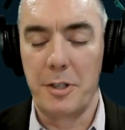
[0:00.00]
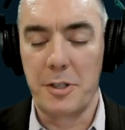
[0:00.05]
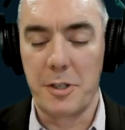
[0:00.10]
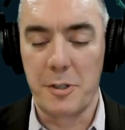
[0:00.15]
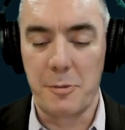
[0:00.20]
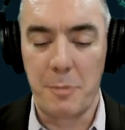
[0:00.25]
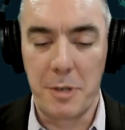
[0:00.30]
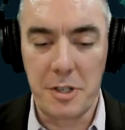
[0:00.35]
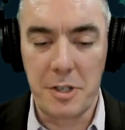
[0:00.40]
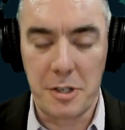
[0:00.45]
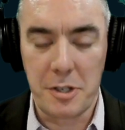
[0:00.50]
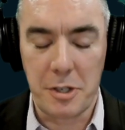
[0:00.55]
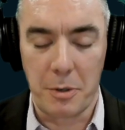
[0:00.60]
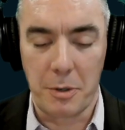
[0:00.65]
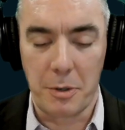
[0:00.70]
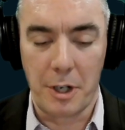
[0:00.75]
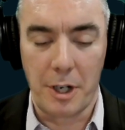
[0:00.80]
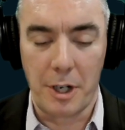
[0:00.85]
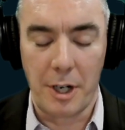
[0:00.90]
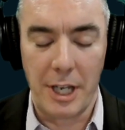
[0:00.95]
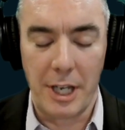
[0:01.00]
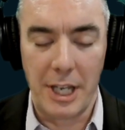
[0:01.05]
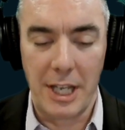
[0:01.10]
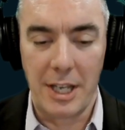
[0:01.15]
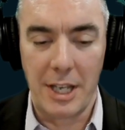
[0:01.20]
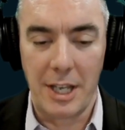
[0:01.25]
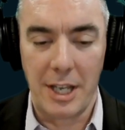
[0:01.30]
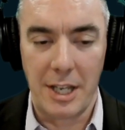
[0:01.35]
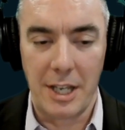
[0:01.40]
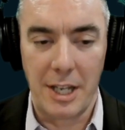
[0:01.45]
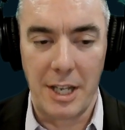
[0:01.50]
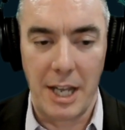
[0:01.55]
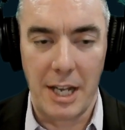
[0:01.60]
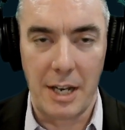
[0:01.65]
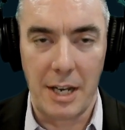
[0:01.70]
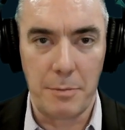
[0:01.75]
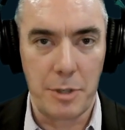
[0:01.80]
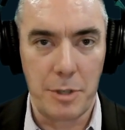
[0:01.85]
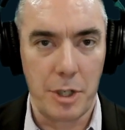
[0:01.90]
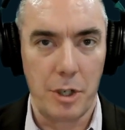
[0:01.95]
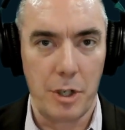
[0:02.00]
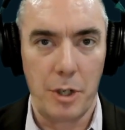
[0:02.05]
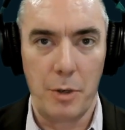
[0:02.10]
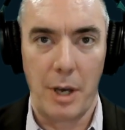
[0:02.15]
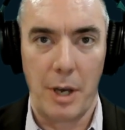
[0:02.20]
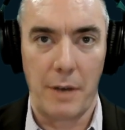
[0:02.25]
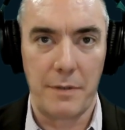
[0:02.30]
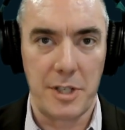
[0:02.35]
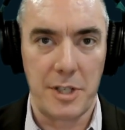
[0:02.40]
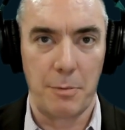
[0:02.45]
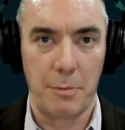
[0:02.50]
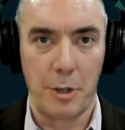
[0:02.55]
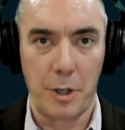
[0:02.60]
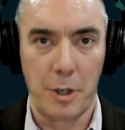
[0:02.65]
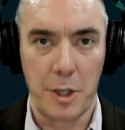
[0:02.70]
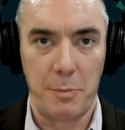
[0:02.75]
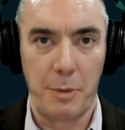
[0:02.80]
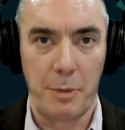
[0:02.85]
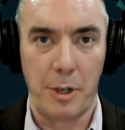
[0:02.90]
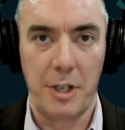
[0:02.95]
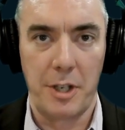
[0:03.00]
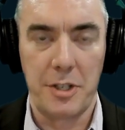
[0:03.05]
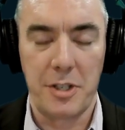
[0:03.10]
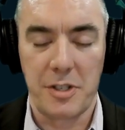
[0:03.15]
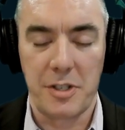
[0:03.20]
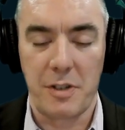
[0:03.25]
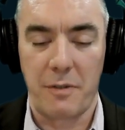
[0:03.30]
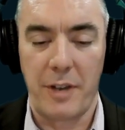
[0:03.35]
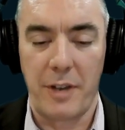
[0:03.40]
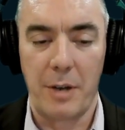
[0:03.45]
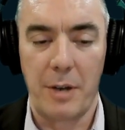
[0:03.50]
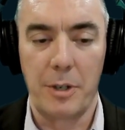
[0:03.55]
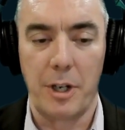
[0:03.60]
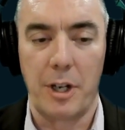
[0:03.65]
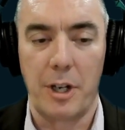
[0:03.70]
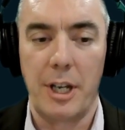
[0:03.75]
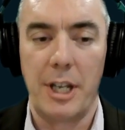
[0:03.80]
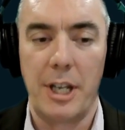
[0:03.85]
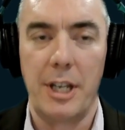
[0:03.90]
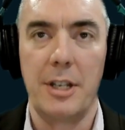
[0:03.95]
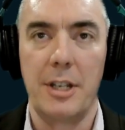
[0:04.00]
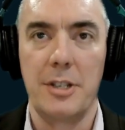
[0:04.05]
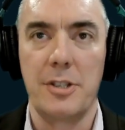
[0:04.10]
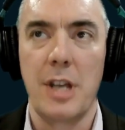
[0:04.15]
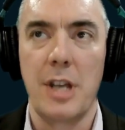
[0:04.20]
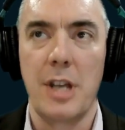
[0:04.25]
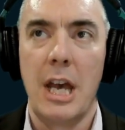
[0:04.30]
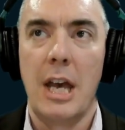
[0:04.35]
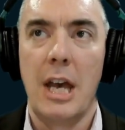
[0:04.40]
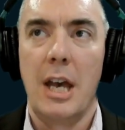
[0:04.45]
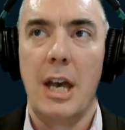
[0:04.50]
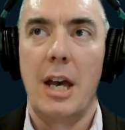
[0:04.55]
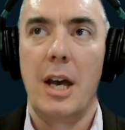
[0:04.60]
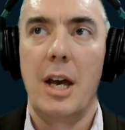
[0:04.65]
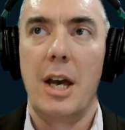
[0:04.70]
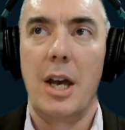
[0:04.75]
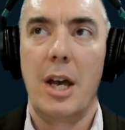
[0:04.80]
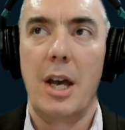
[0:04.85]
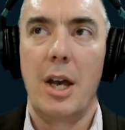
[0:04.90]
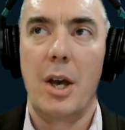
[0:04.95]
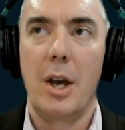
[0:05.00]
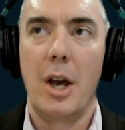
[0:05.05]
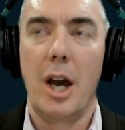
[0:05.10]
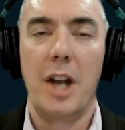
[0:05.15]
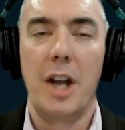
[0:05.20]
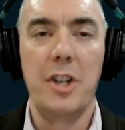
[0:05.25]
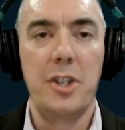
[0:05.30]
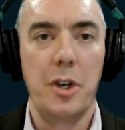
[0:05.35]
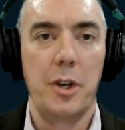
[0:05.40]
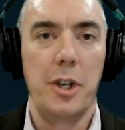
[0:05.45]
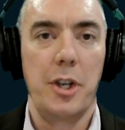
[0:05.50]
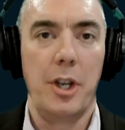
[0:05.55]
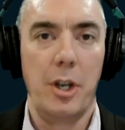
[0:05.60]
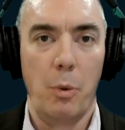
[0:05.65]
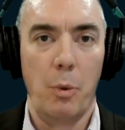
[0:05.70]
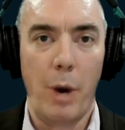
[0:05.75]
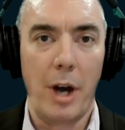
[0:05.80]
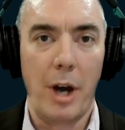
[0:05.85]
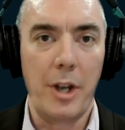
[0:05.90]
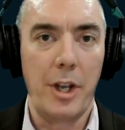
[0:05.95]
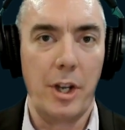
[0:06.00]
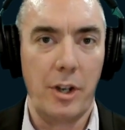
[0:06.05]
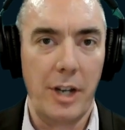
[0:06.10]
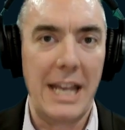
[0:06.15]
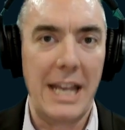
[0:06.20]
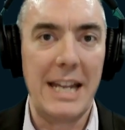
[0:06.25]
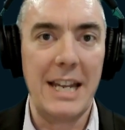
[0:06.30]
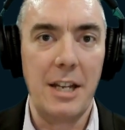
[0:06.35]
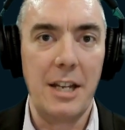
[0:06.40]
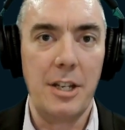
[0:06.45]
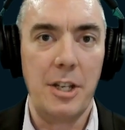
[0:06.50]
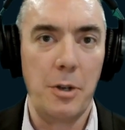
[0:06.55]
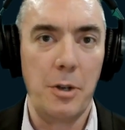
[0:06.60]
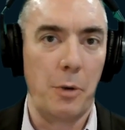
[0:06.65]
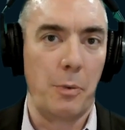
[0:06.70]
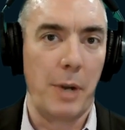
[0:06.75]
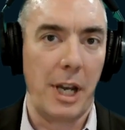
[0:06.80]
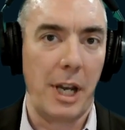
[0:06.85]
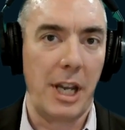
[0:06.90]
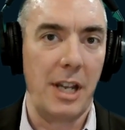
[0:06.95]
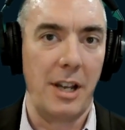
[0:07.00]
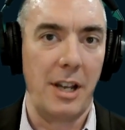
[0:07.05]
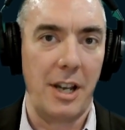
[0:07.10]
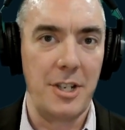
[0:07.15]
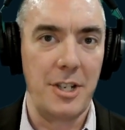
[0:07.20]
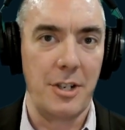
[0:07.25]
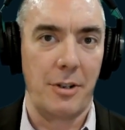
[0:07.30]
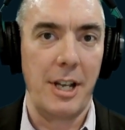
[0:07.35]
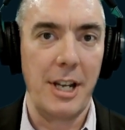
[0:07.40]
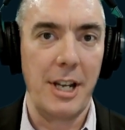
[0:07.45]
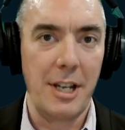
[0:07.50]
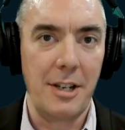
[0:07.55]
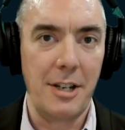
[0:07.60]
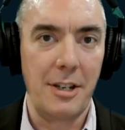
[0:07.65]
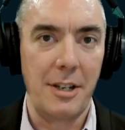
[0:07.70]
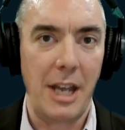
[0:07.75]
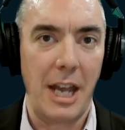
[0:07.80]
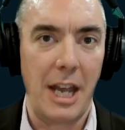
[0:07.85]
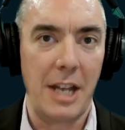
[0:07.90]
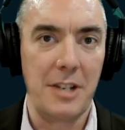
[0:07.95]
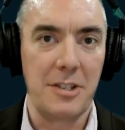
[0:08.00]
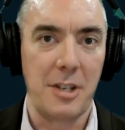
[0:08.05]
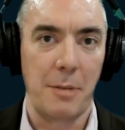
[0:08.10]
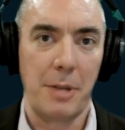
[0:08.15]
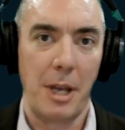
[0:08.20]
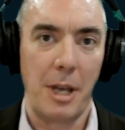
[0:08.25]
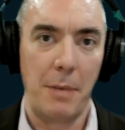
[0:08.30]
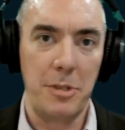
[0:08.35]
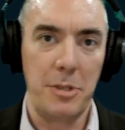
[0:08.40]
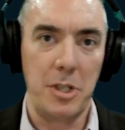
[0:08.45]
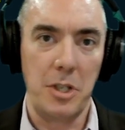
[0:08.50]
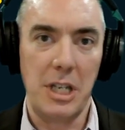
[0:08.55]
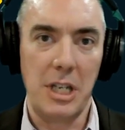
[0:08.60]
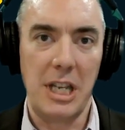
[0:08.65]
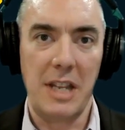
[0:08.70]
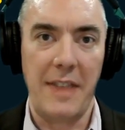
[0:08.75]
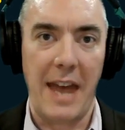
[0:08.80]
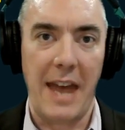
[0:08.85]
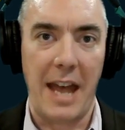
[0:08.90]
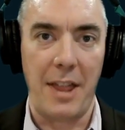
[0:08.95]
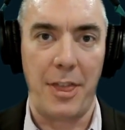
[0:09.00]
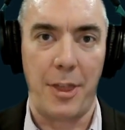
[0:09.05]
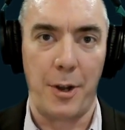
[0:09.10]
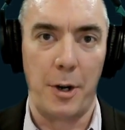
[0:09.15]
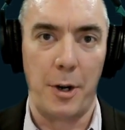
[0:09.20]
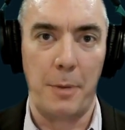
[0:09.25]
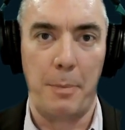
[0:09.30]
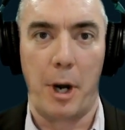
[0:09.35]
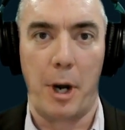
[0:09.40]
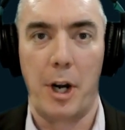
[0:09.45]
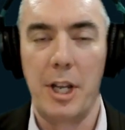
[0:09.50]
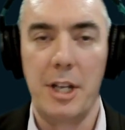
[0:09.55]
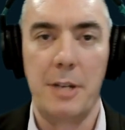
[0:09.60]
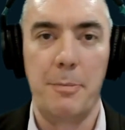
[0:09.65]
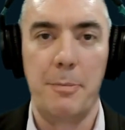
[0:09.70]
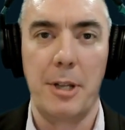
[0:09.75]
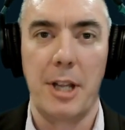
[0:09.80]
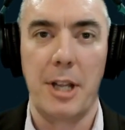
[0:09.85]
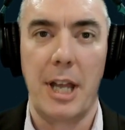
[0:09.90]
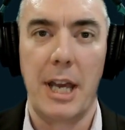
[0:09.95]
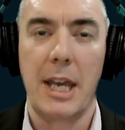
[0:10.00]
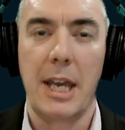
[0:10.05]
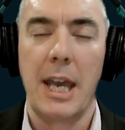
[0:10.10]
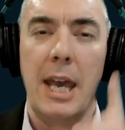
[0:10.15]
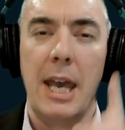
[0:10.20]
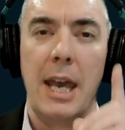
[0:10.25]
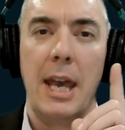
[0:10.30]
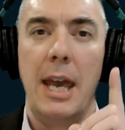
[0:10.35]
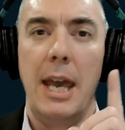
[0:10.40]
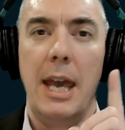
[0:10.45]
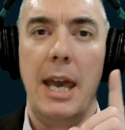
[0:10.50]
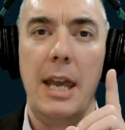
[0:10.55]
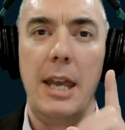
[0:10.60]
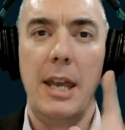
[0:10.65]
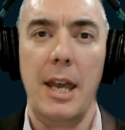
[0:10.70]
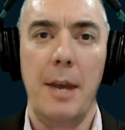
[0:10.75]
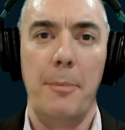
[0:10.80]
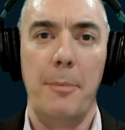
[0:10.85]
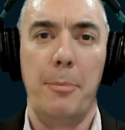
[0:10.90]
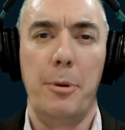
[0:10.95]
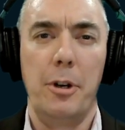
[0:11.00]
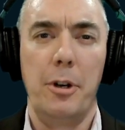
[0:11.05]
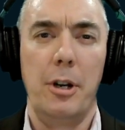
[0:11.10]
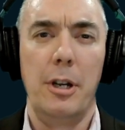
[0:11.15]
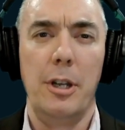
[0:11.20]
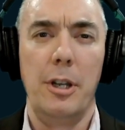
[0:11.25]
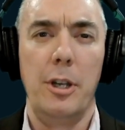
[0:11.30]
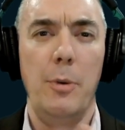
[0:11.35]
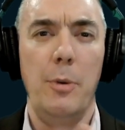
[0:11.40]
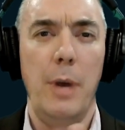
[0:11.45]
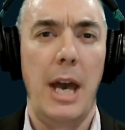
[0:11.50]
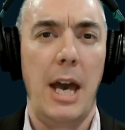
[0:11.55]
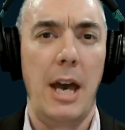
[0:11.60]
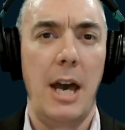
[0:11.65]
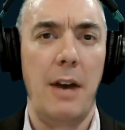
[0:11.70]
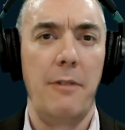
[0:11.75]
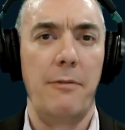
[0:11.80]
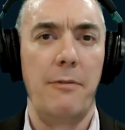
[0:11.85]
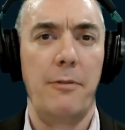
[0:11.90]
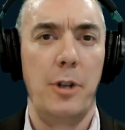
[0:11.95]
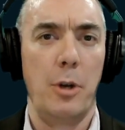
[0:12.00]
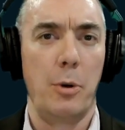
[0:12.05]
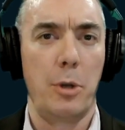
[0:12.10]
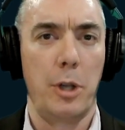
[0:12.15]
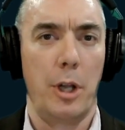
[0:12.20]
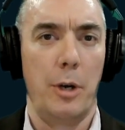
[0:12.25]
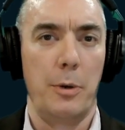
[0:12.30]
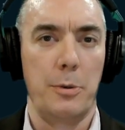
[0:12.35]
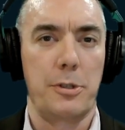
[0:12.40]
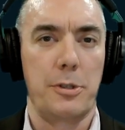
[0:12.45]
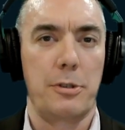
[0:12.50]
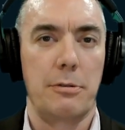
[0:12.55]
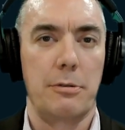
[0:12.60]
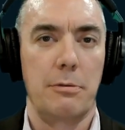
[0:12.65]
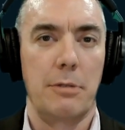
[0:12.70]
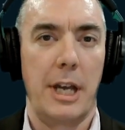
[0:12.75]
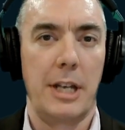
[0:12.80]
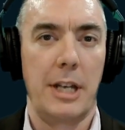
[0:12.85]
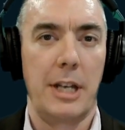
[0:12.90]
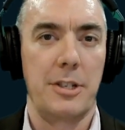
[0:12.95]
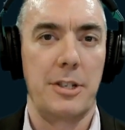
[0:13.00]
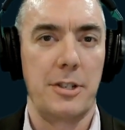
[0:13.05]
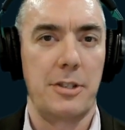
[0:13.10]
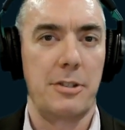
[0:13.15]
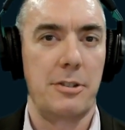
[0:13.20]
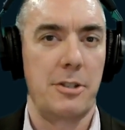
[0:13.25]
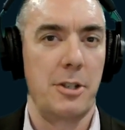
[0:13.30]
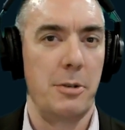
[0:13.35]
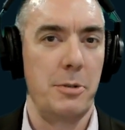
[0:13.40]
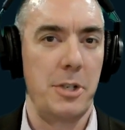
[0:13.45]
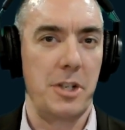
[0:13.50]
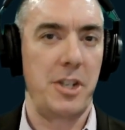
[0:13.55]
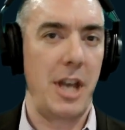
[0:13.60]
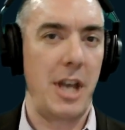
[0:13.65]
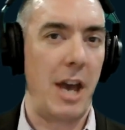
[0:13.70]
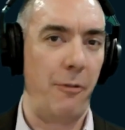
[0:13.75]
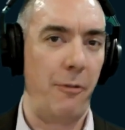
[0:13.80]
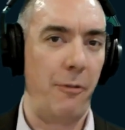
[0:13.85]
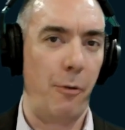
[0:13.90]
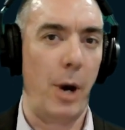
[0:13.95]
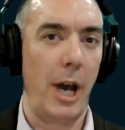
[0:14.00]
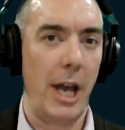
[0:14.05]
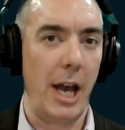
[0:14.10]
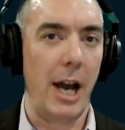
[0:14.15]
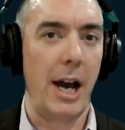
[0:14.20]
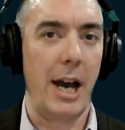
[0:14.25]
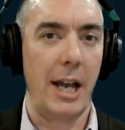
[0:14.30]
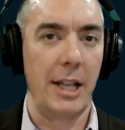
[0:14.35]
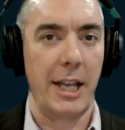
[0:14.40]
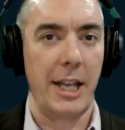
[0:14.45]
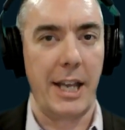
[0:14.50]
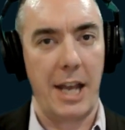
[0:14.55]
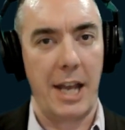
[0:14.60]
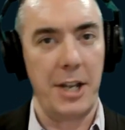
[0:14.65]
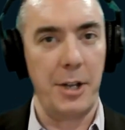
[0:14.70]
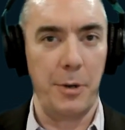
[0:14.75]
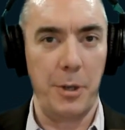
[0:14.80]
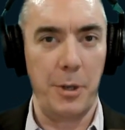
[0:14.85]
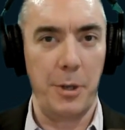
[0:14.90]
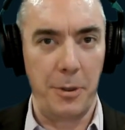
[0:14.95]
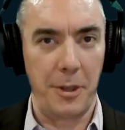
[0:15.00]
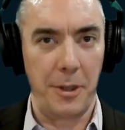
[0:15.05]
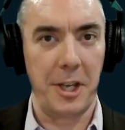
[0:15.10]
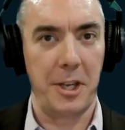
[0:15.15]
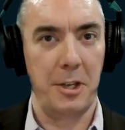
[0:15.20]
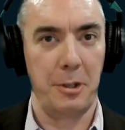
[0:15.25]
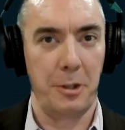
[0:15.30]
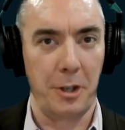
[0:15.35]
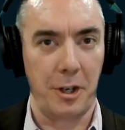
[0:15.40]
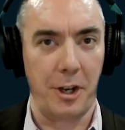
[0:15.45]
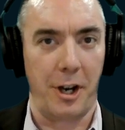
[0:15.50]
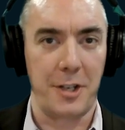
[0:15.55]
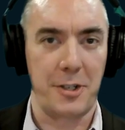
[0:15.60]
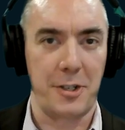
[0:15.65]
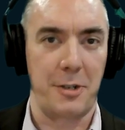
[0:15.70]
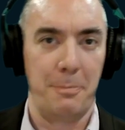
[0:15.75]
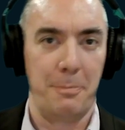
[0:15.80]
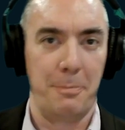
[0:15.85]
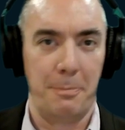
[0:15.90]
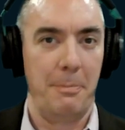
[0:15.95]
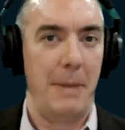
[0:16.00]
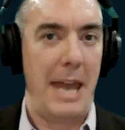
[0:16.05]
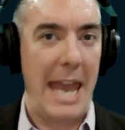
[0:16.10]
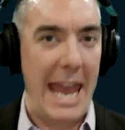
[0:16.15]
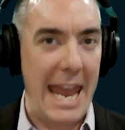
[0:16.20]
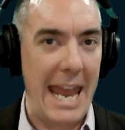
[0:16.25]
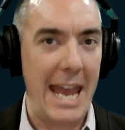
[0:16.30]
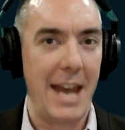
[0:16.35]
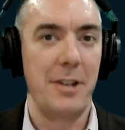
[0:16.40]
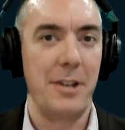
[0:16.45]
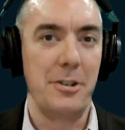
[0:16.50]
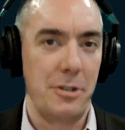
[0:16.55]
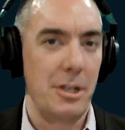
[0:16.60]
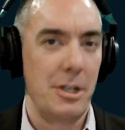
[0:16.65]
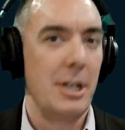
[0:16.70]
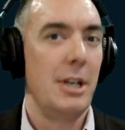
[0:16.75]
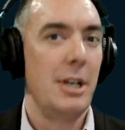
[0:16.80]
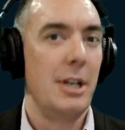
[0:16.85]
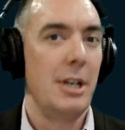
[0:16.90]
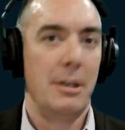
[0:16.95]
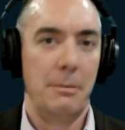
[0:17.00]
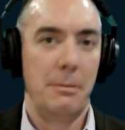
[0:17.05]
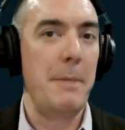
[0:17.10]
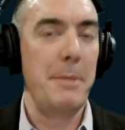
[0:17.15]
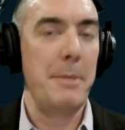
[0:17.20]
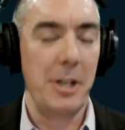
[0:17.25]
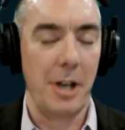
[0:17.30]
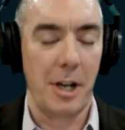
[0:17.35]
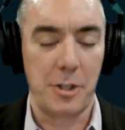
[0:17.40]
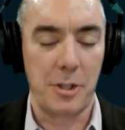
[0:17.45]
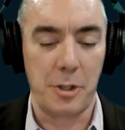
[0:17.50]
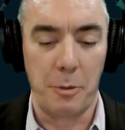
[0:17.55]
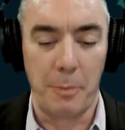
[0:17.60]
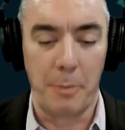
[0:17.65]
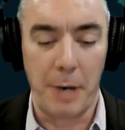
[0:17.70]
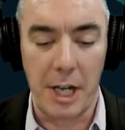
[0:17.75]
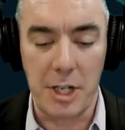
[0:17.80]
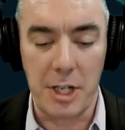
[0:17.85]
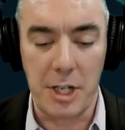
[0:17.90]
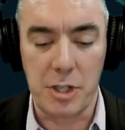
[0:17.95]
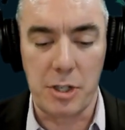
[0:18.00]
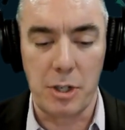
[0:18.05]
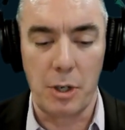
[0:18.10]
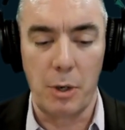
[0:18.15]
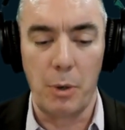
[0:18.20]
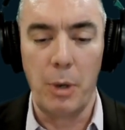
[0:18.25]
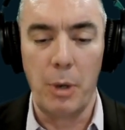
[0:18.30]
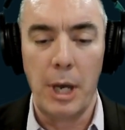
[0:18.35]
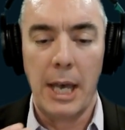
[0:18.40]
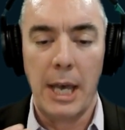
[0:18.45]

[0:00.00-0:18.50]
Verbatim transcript: as business owner it, and i'm sure you have similar experience as a founder is uh, until you while you're in it you don't recognize you're in it and sometimes you need that third party to be like hey emperor you have no clothes like just so just fyi like i know you think you look awesome and maybe not so much so